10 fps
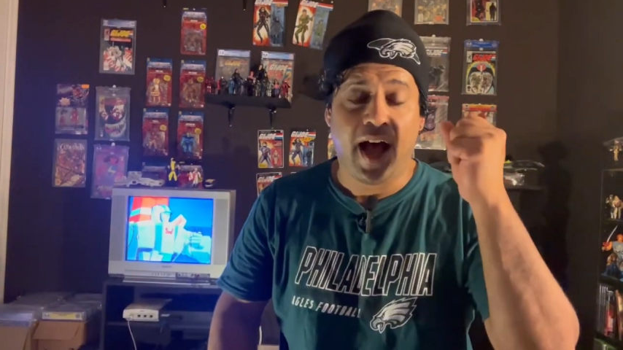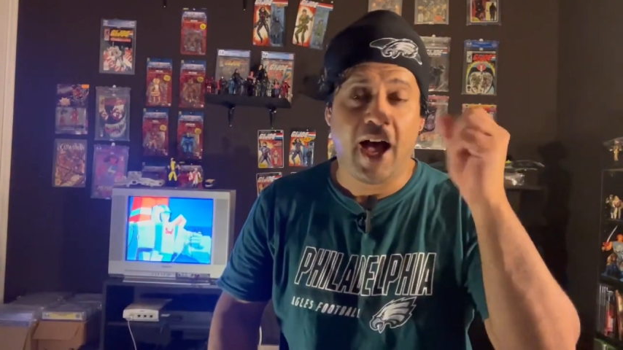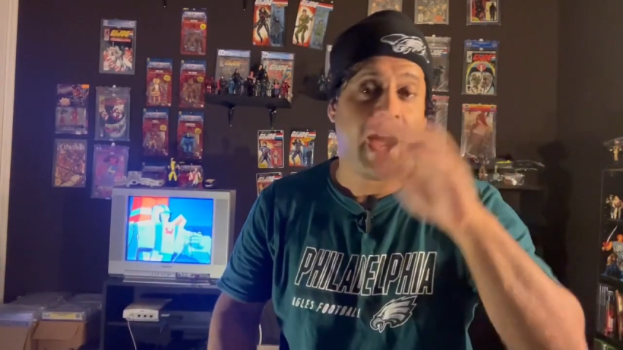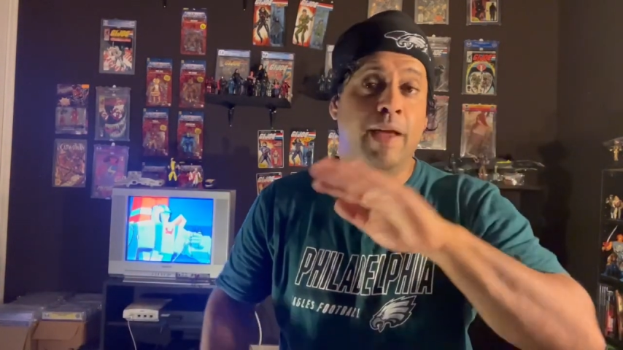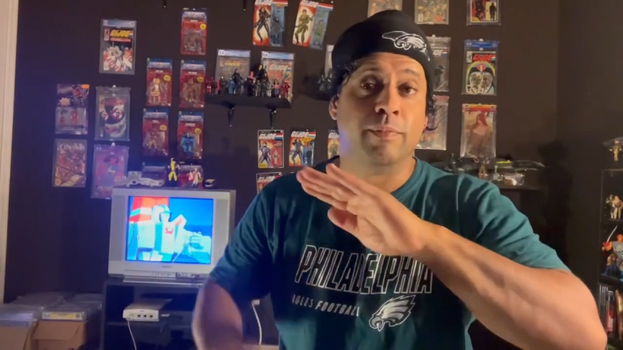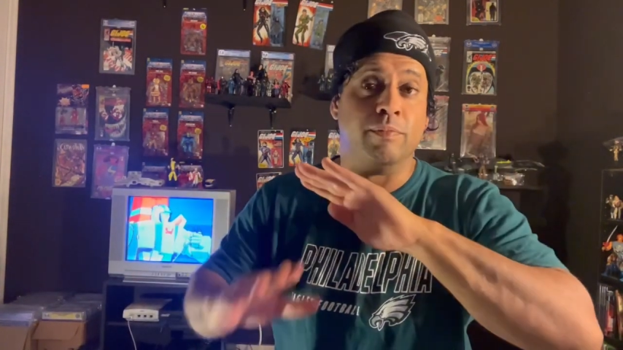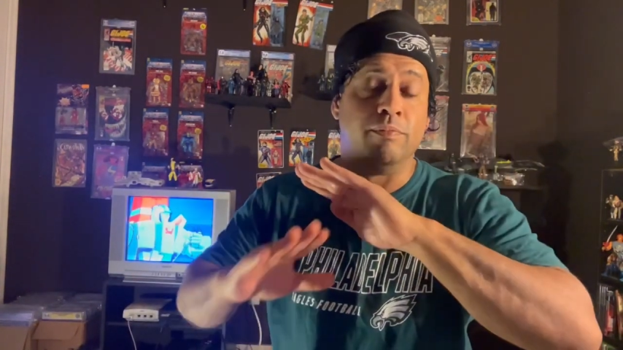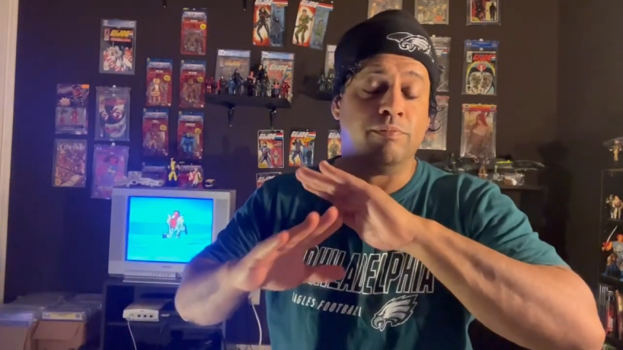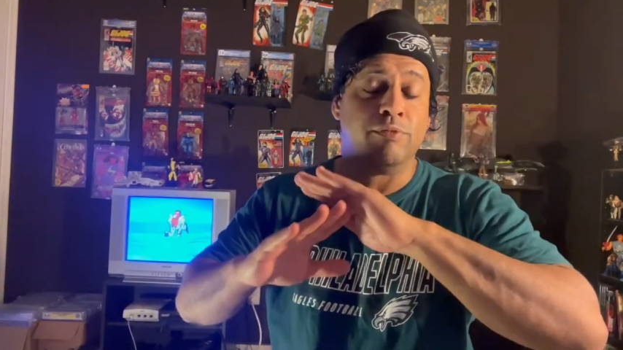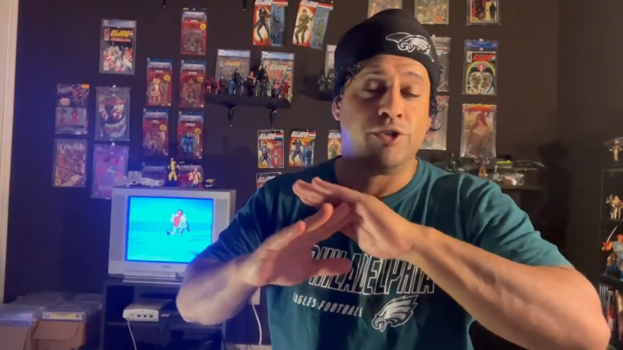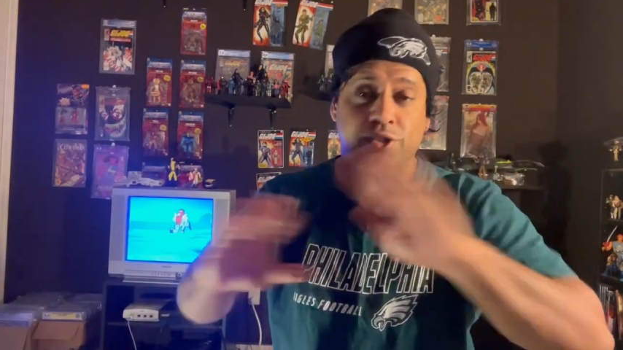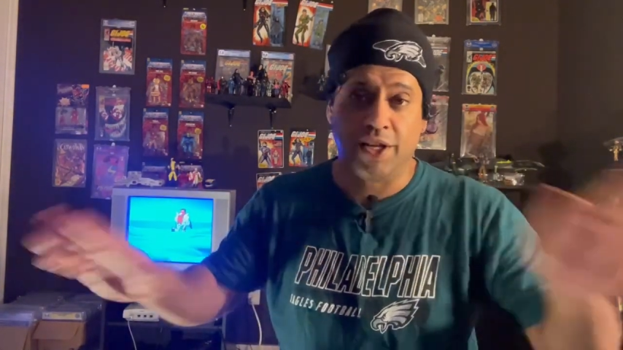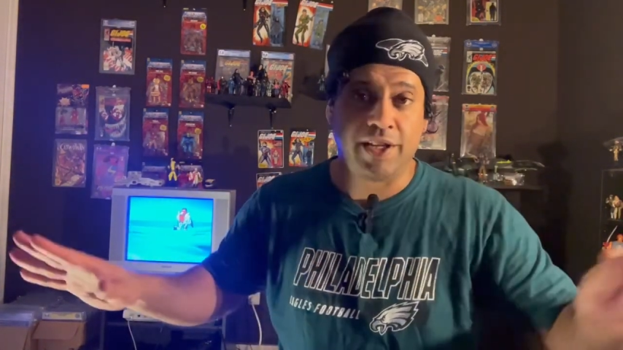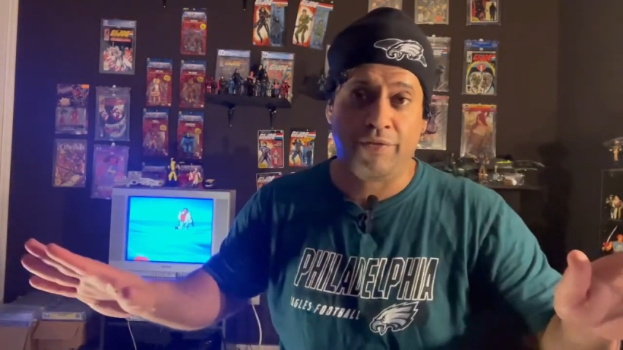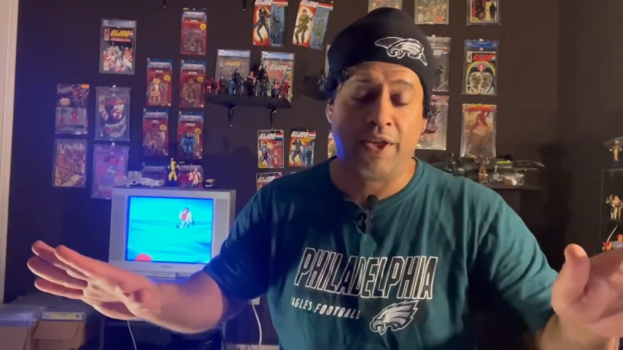I am
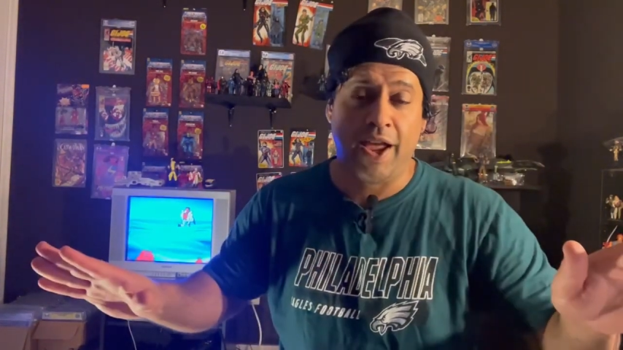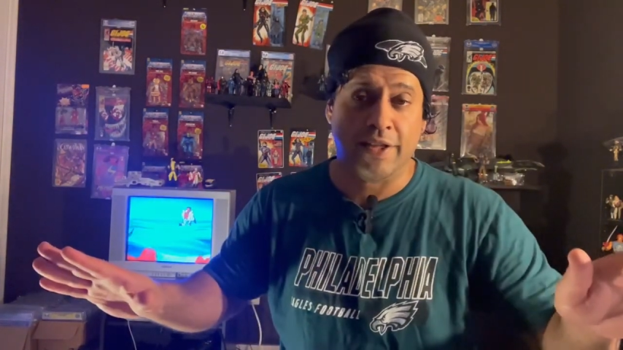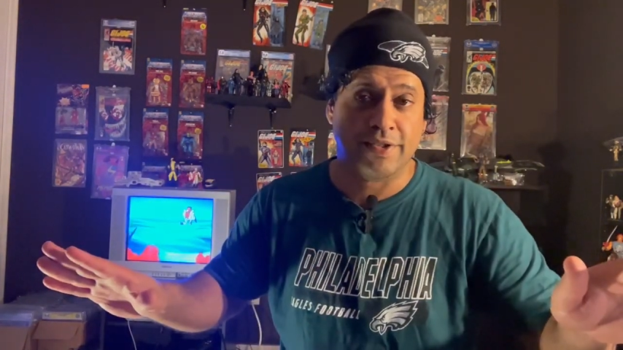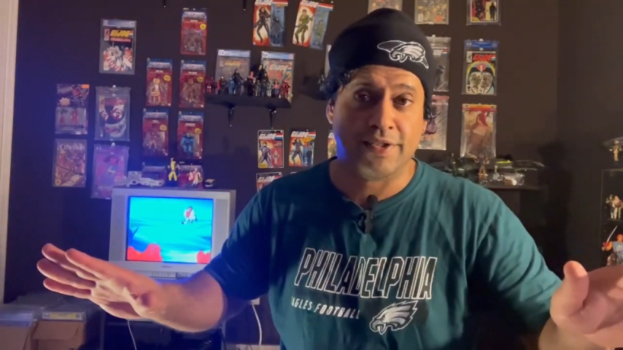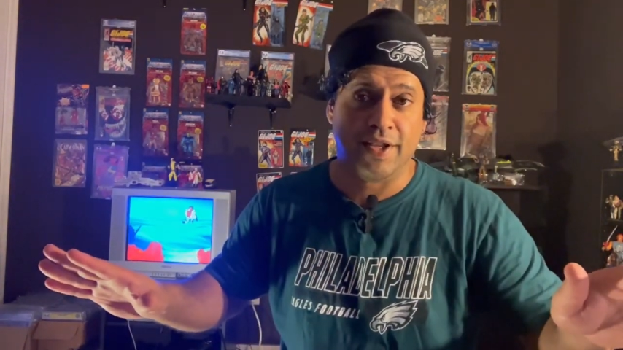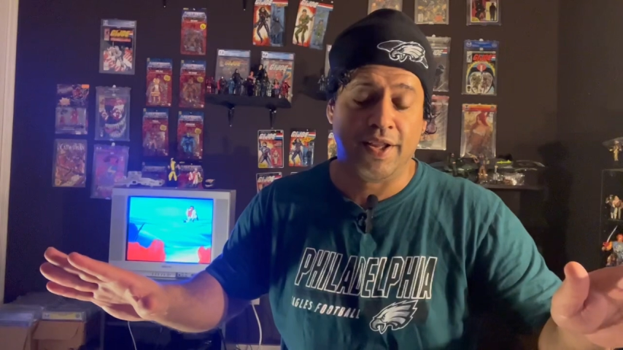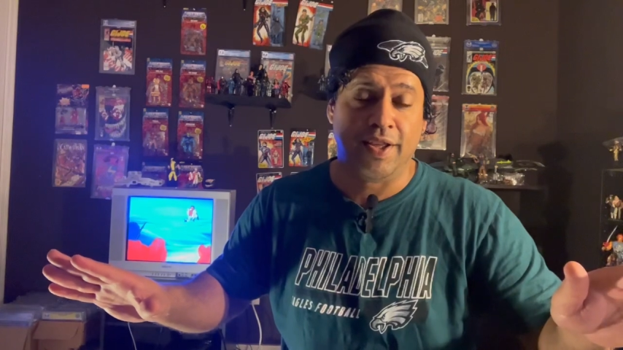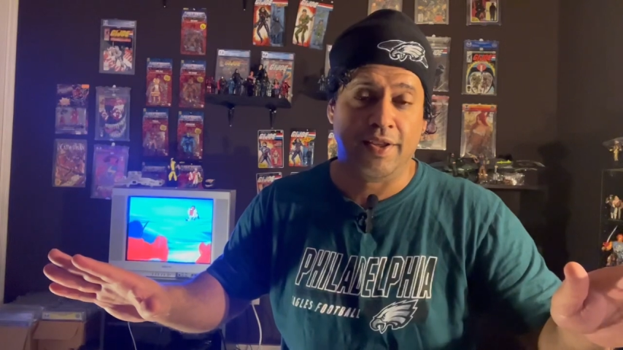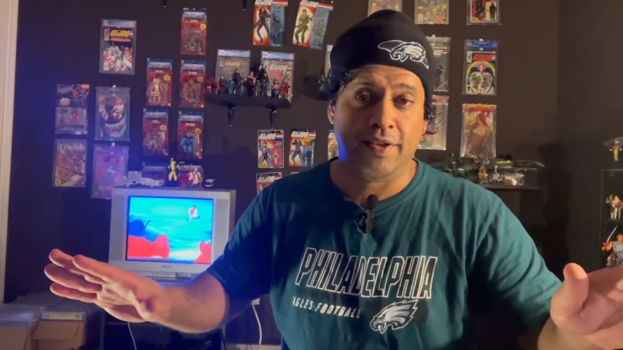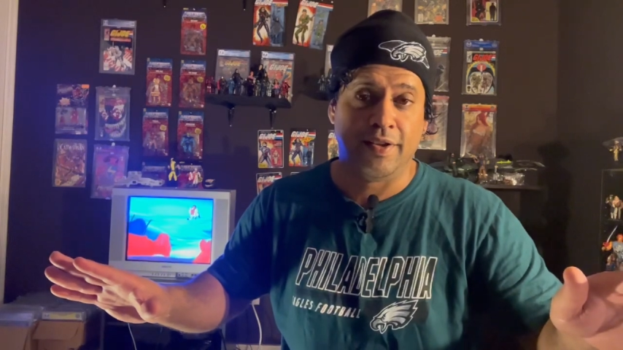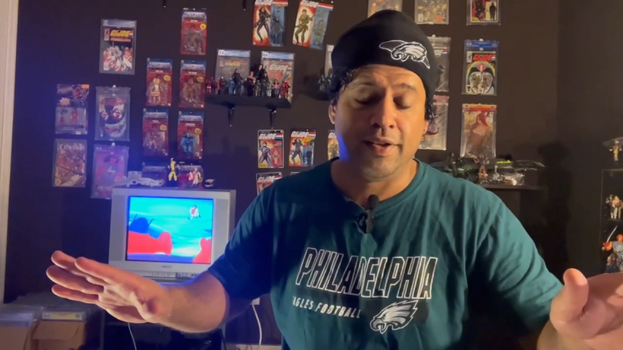sick of Kansas City.